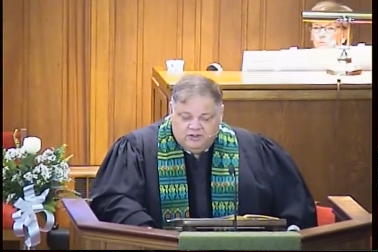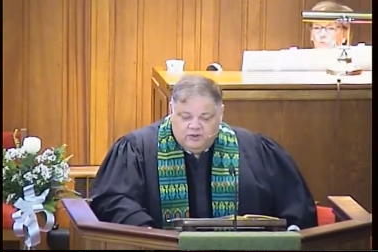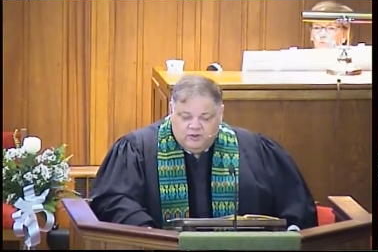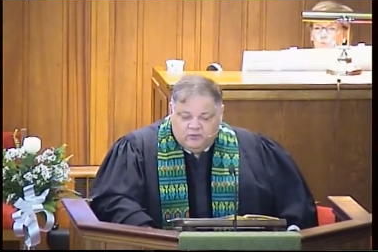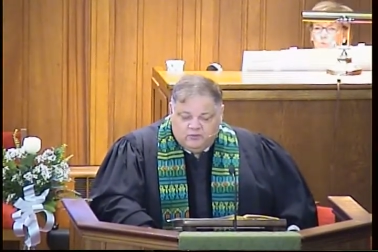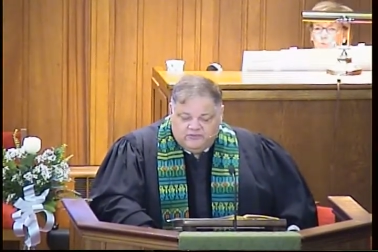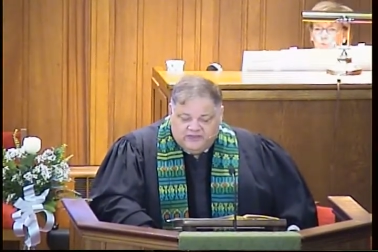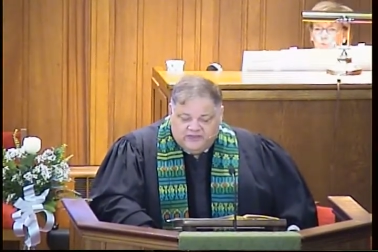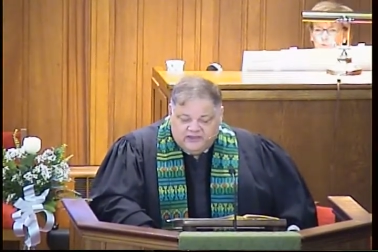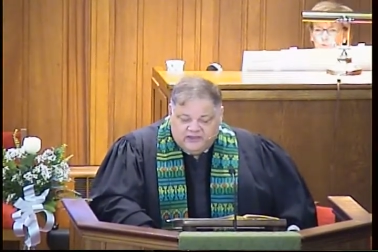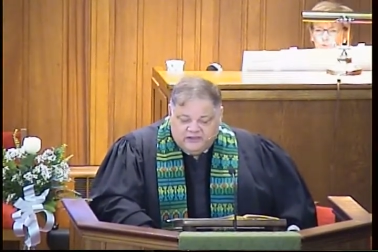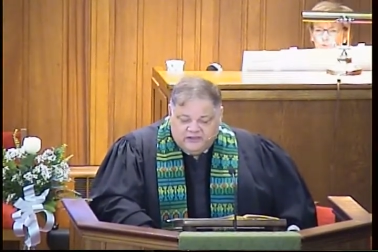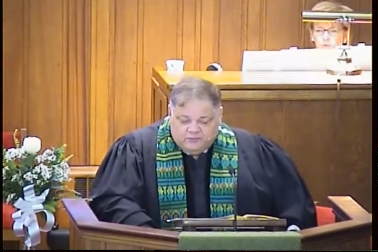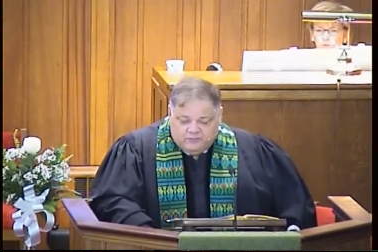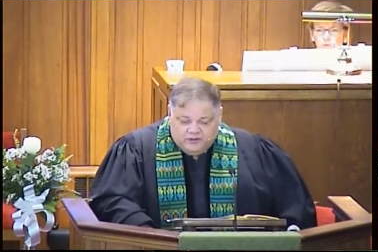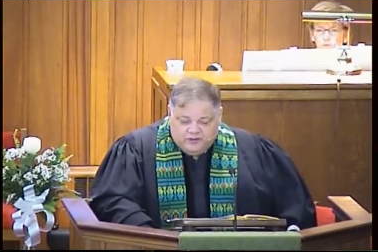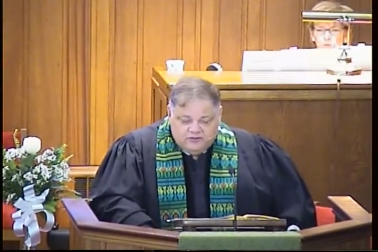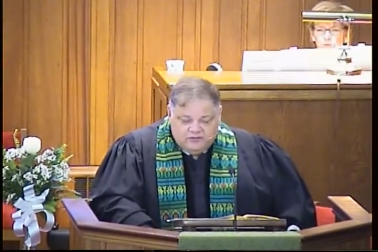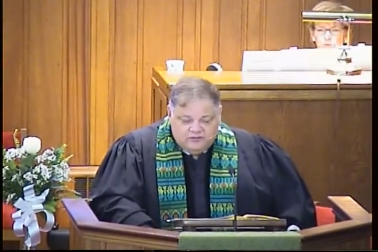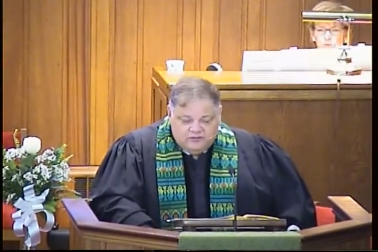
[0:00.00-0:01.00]
When they had
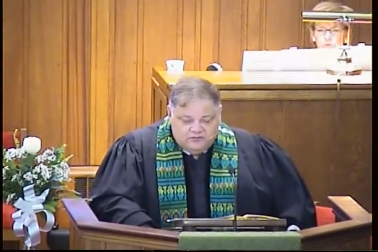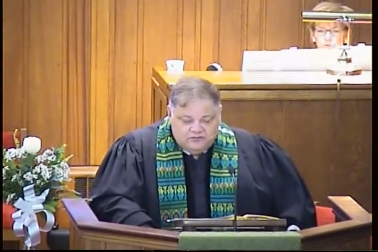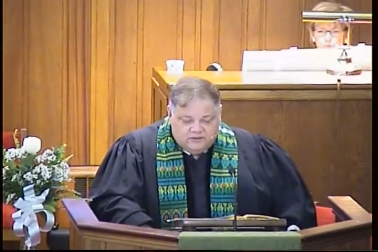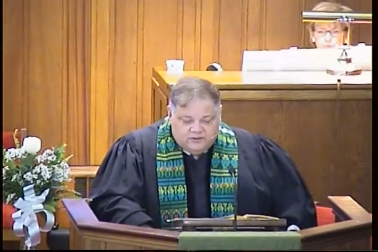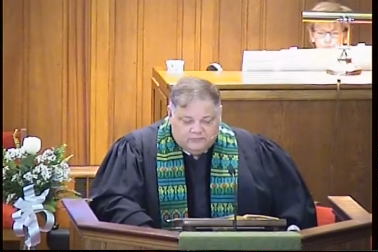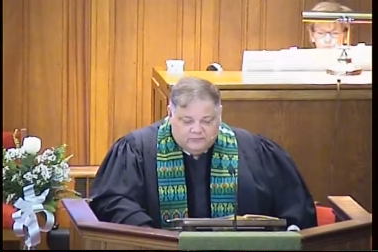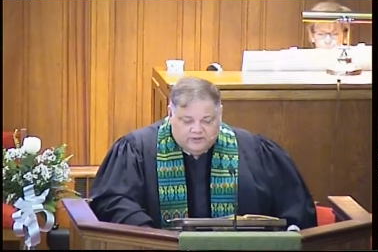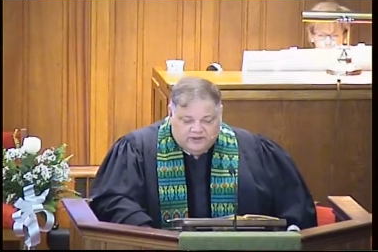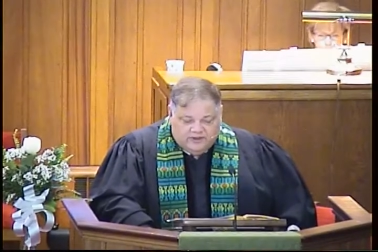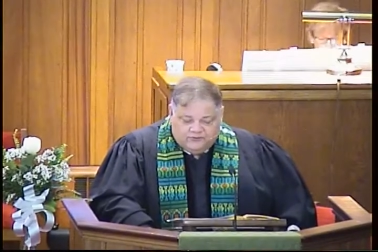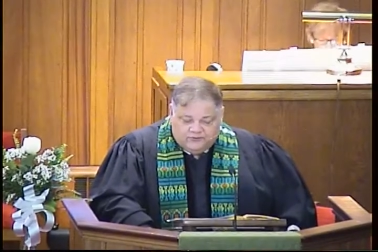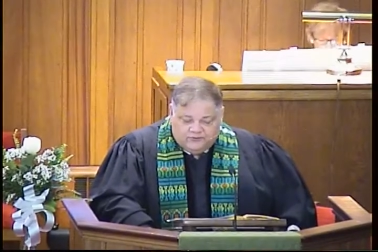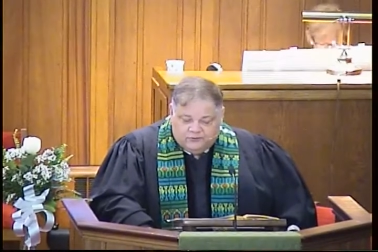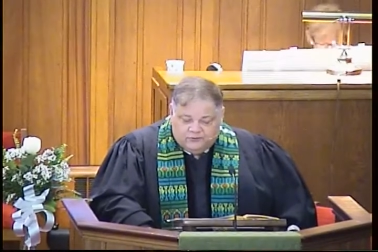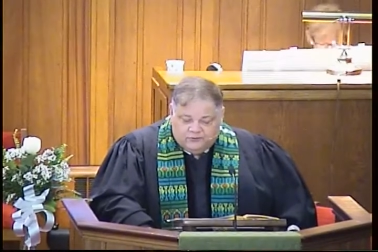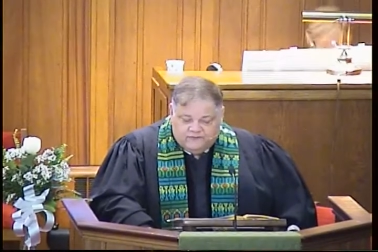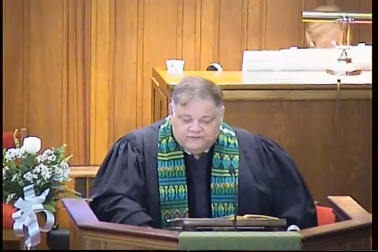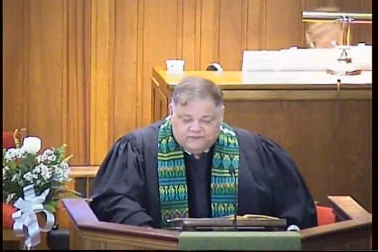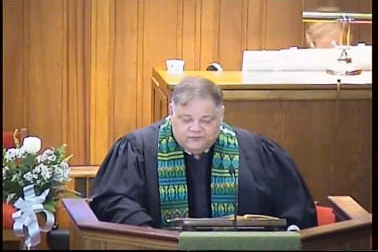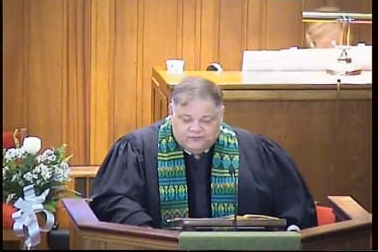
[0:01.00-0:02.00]
rowed about
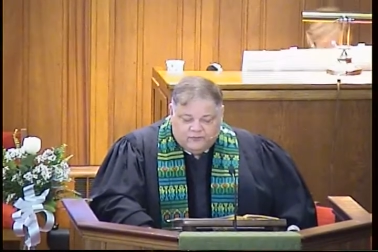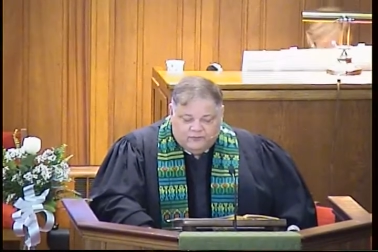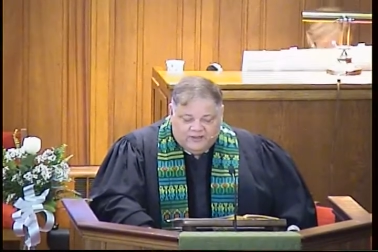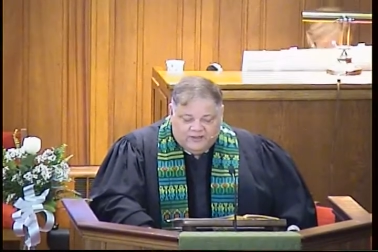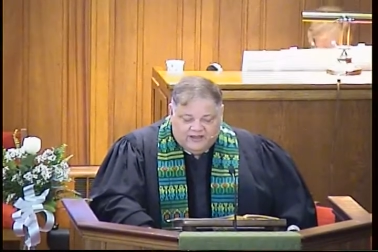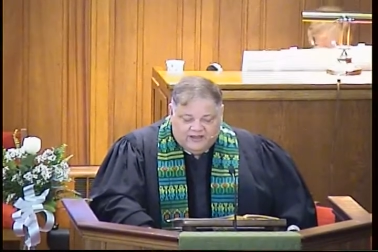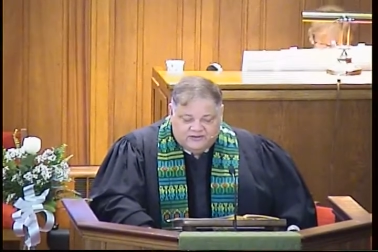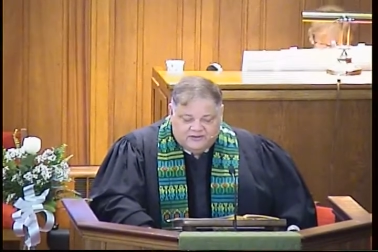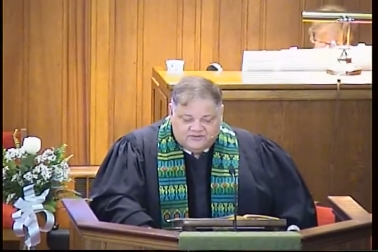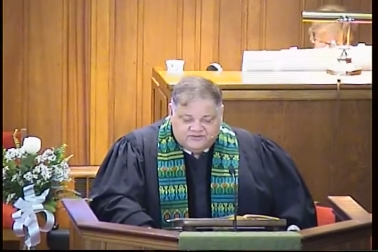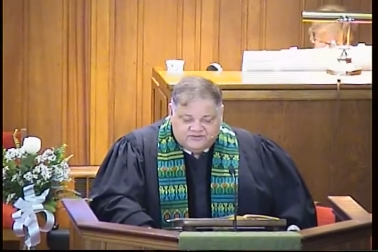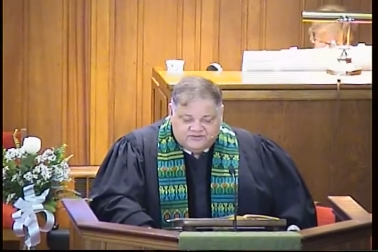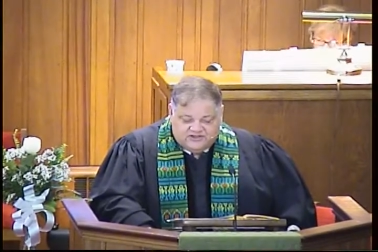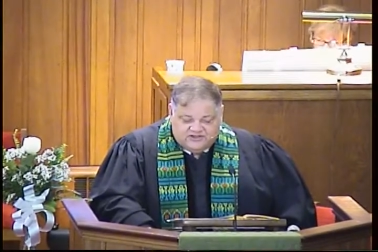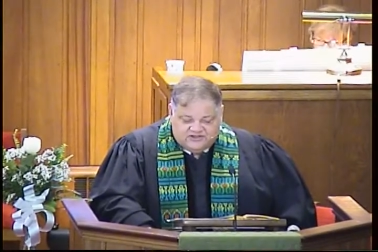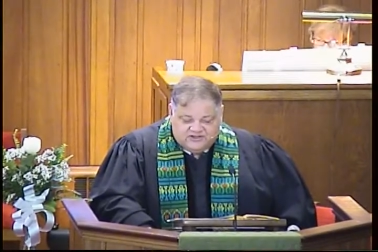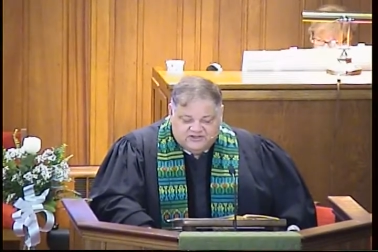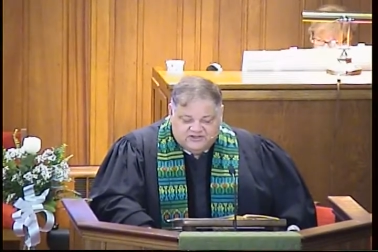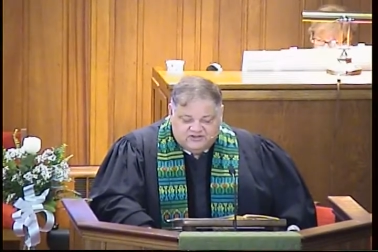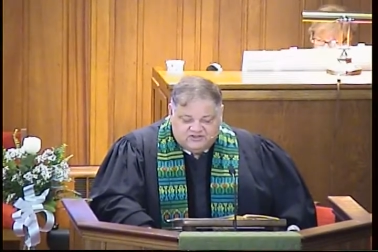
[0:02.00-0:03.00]
three or four miles, they
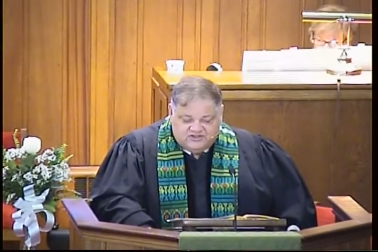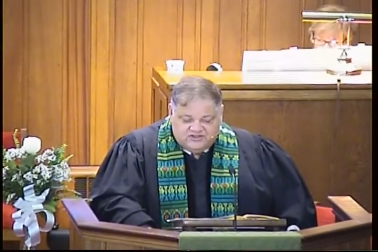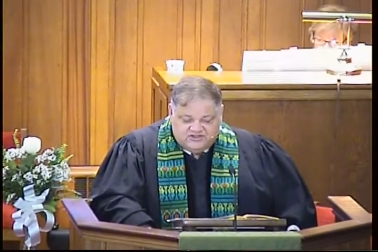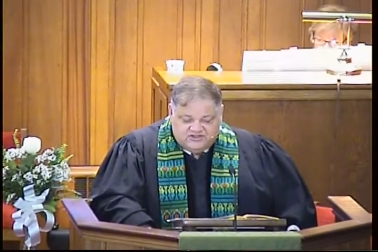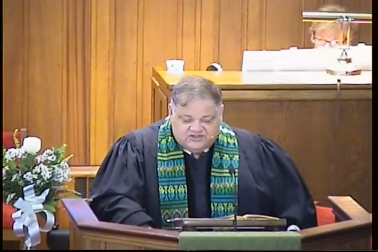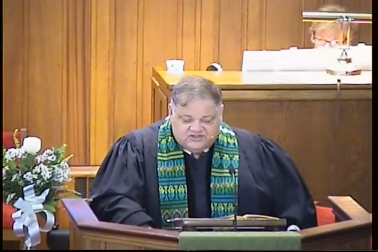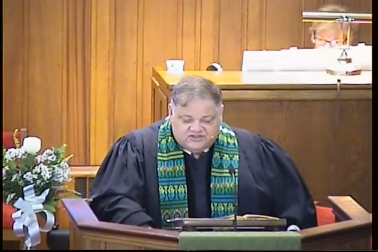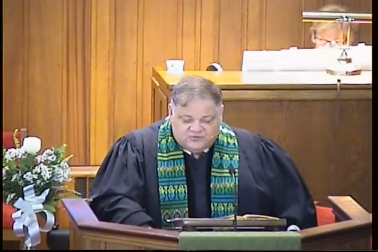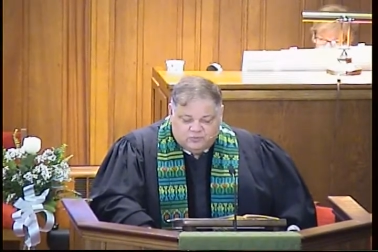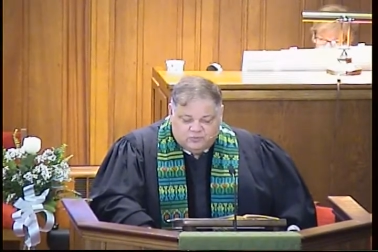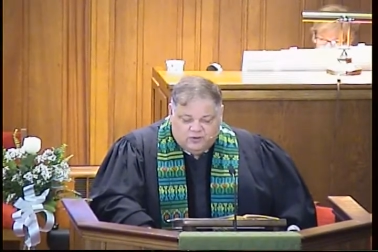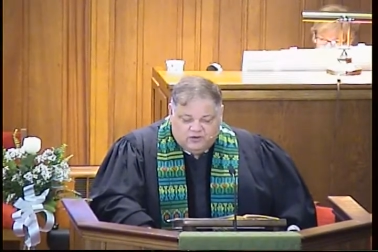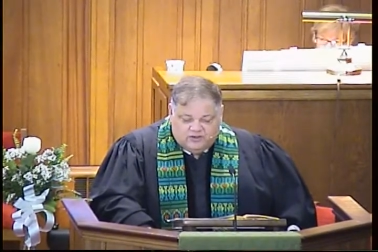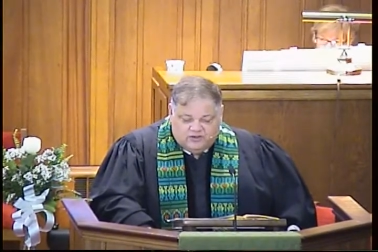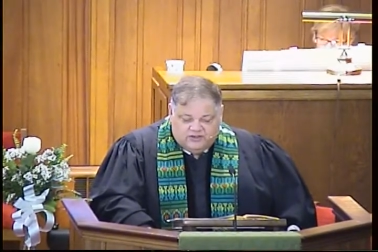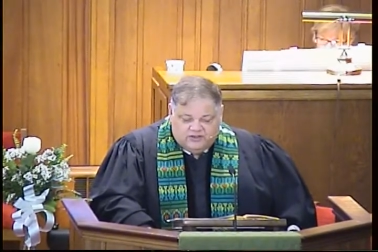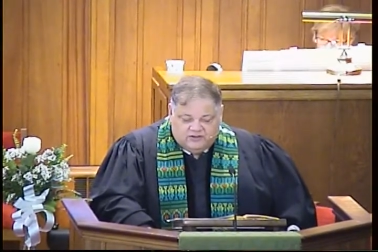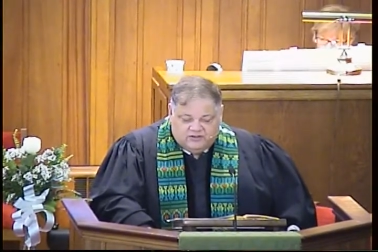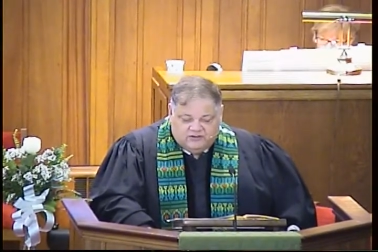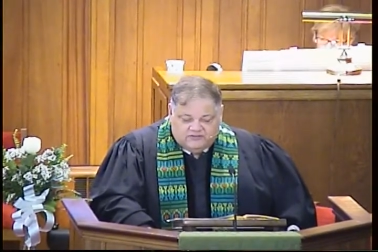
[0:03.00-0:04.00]
saw Jesus
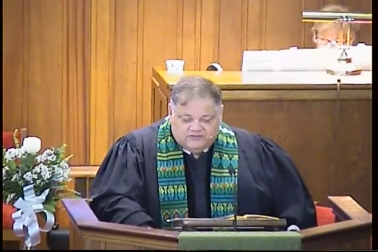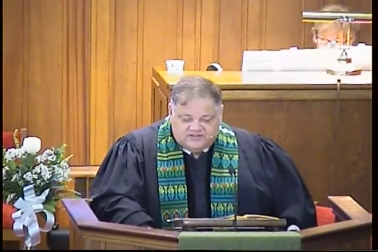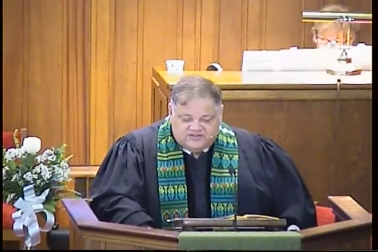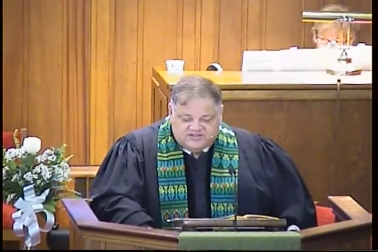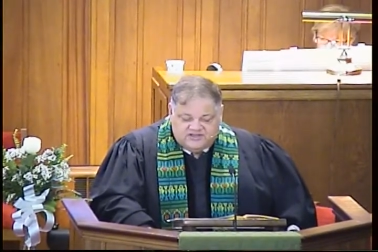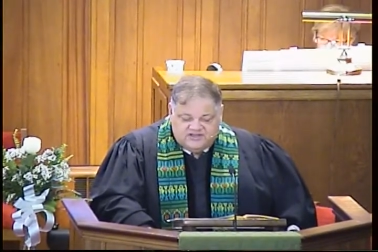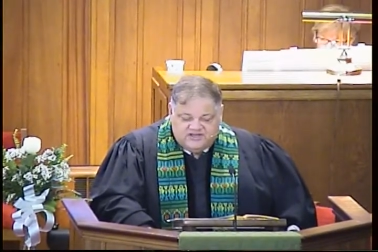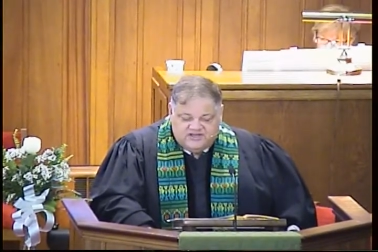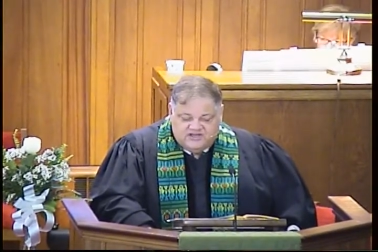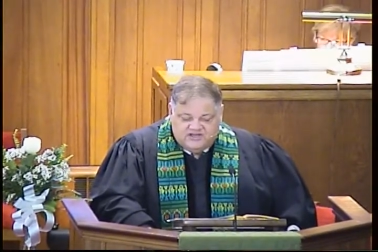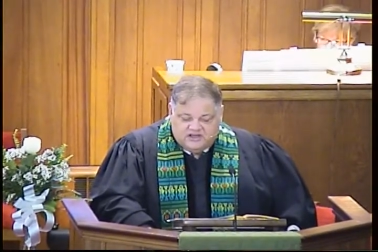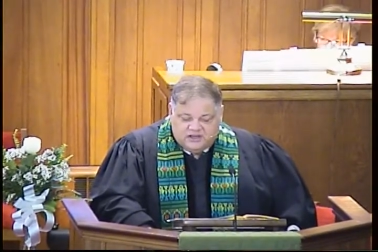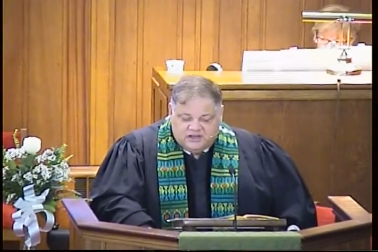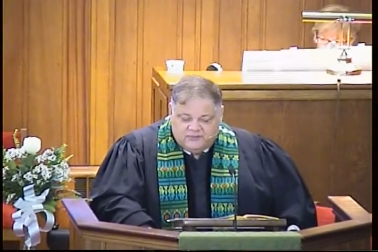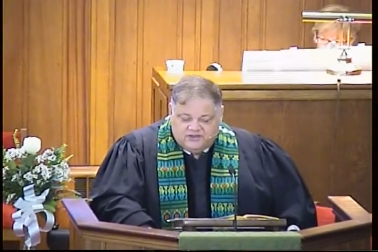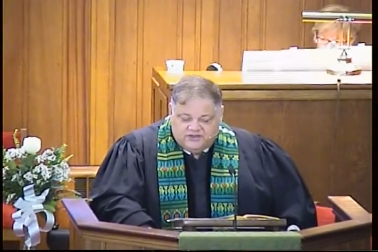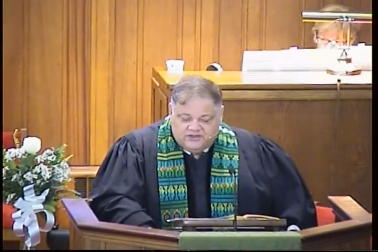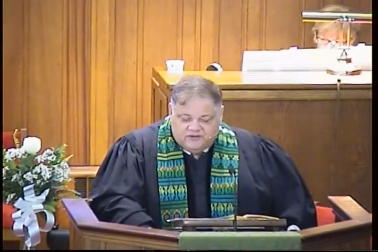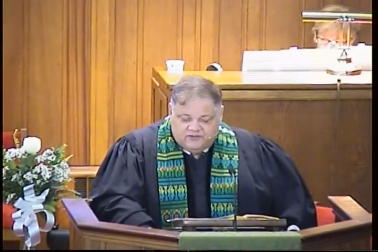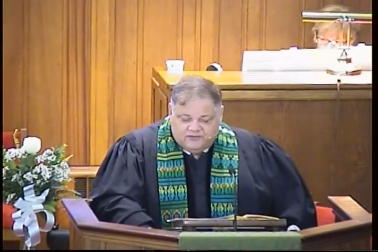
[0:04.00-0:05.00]
walking on the sea,
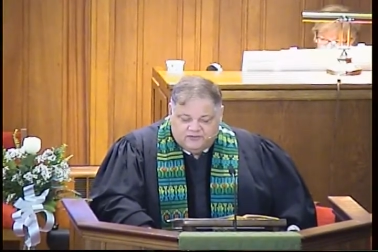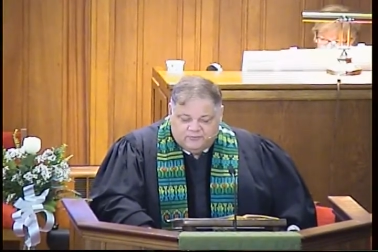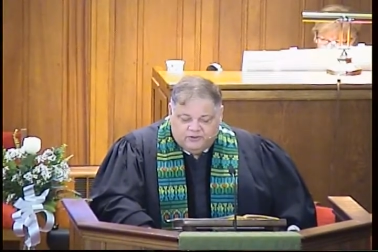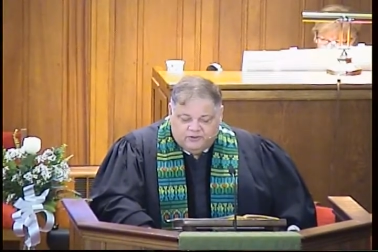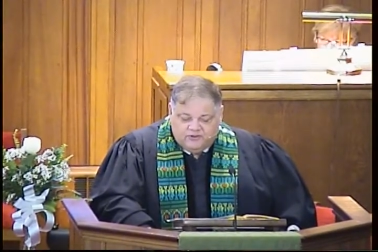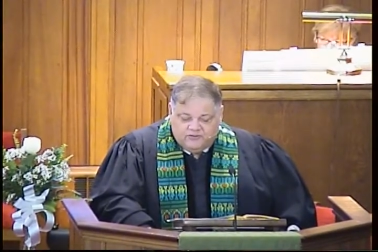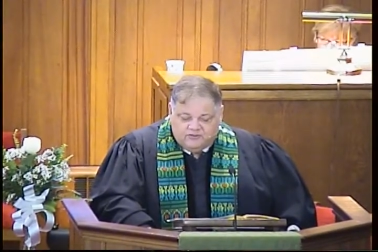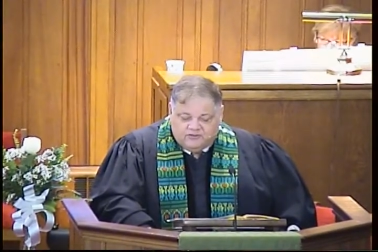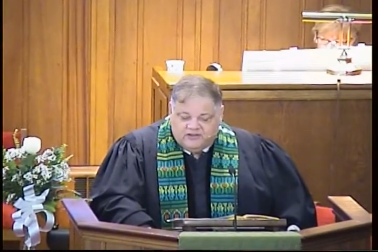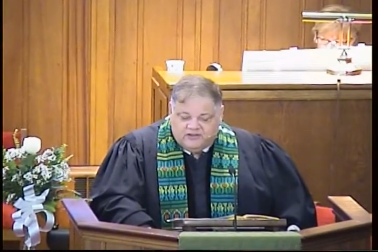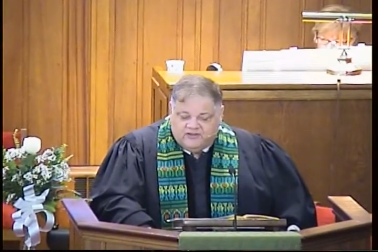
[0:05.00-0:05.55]
coming near the boat,